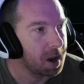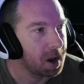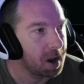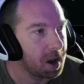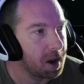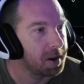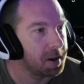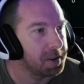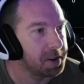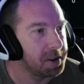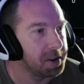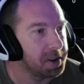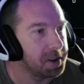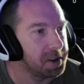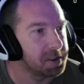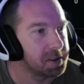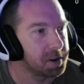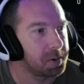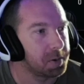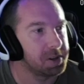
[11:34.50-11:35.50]
These are the
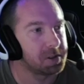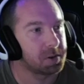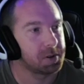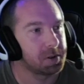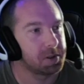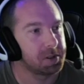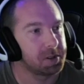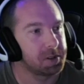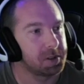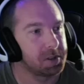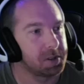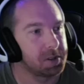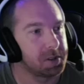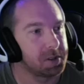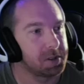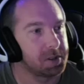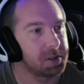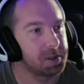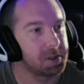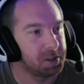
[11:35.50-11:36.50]
resources you'll be
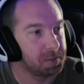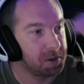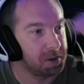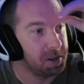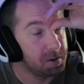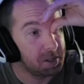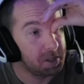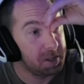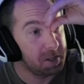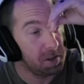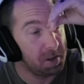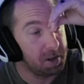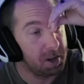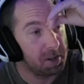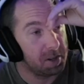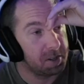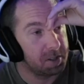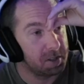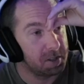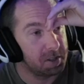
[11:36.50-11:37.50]
using. You got your
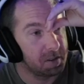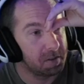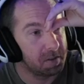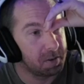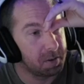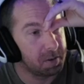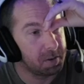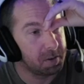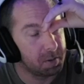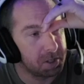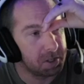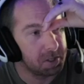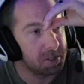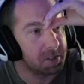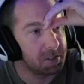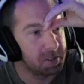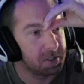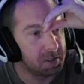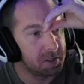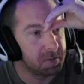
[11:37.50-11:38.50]
silver, which
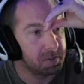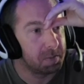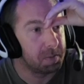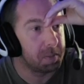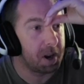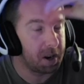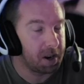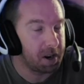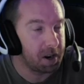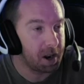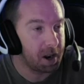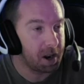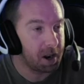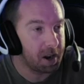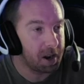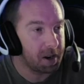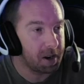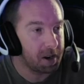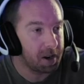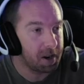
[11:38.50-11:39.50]
is buying
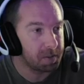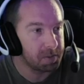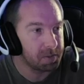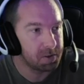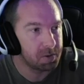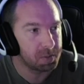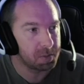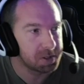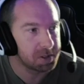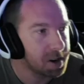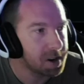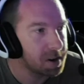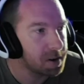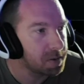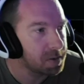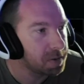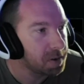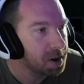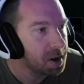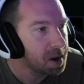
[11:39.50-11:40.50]
items, normal
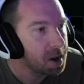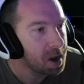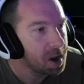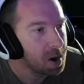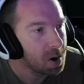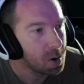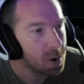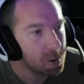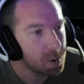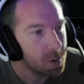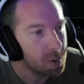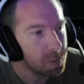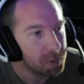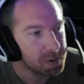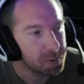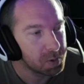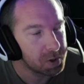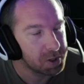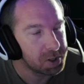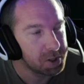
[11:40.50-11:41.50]
stuff. Opals,
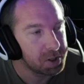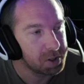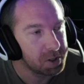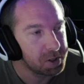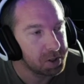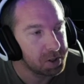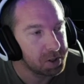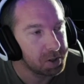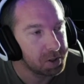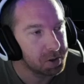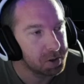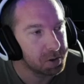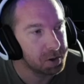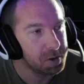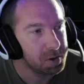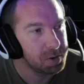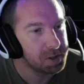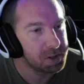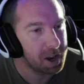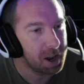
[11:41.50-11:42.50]
which you'll
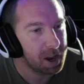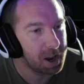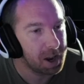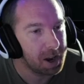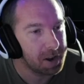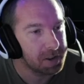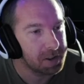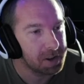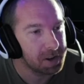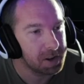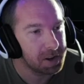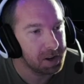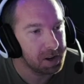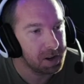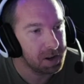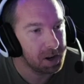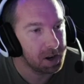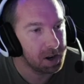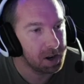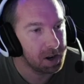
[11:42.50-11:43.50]
use at
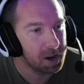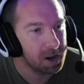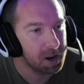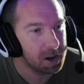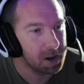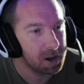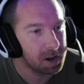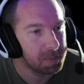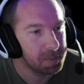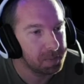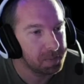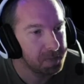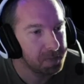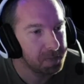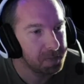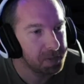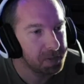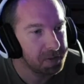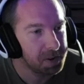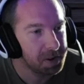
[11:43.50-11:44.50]
the
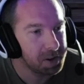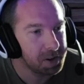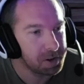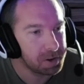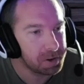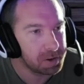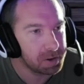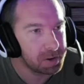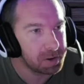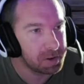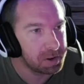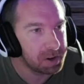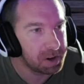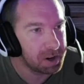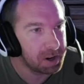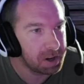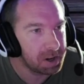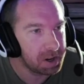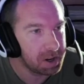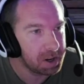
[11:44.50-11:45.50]
vendor
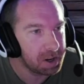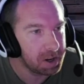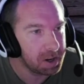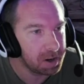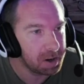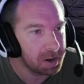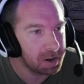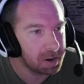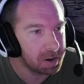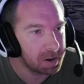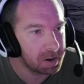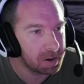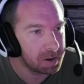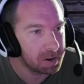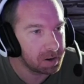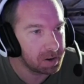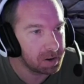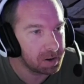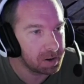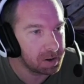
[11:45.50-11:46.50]

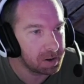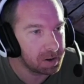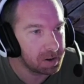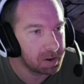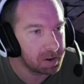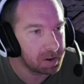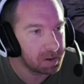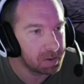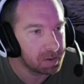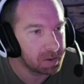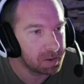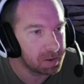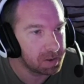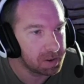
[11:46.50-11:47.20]
here. This